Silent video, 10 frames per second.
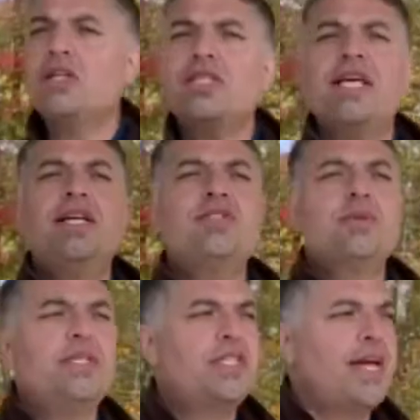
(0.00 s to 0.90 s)
the
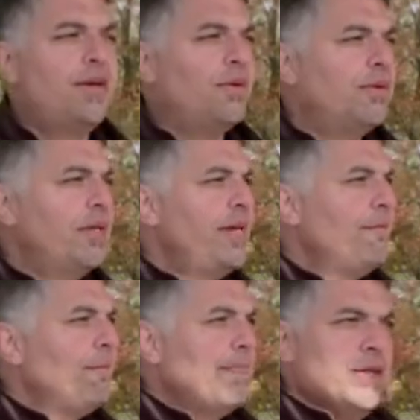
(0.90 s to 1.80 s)
History Channel,
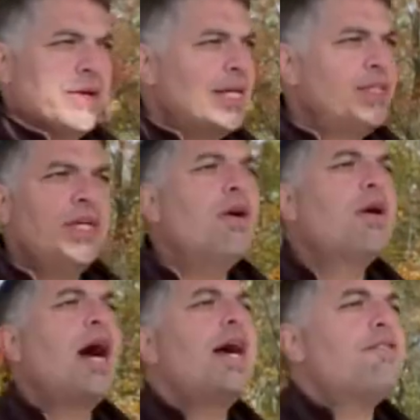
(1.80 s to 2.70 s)
and you're going to see all
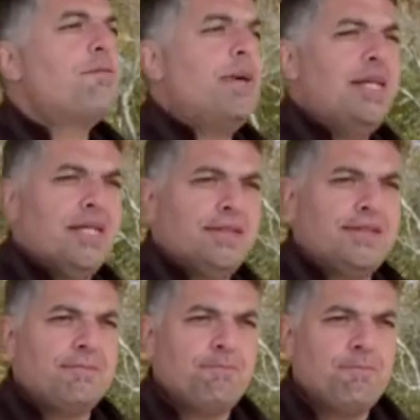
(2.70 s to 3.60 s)
kinds of opinions.
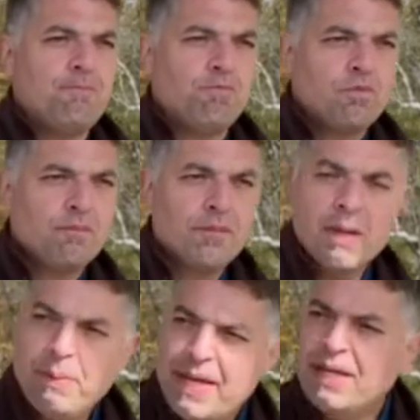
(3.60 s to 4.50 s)

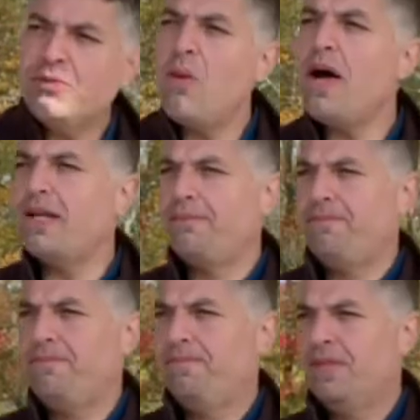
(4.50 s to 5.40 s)
But guess what?
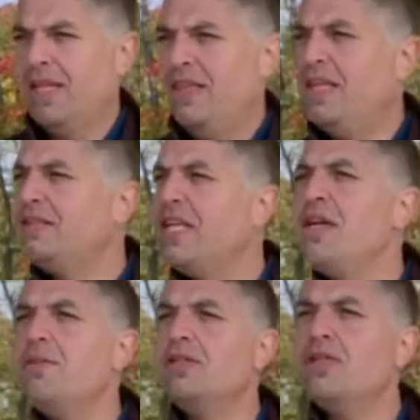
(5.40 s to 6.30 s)
These
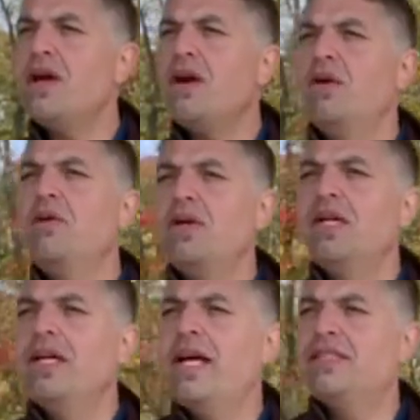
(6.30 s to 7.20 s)
demons know
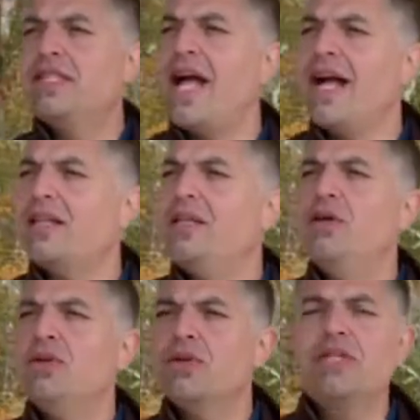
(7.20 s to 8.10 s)
exactly
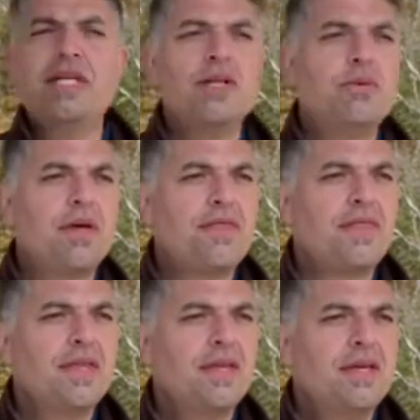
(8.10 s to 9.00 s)
who they're dealing with.
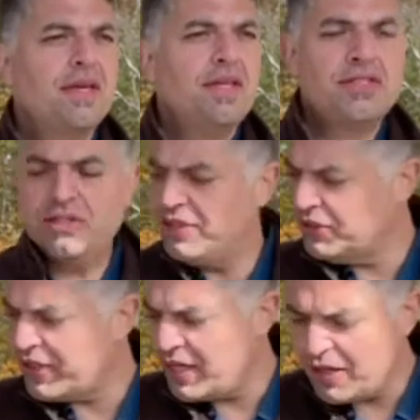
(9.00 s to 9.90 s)
This is the
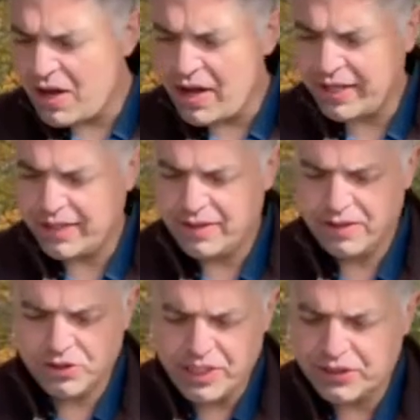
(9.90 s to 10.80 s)
Son of God,
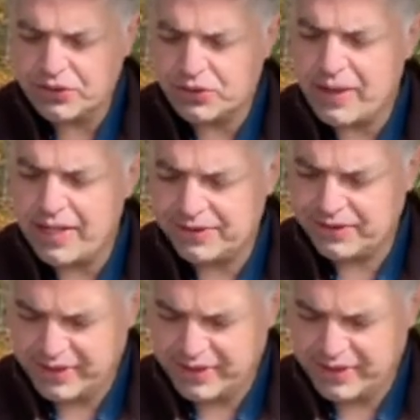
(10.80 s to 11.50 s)
Jesus Christ.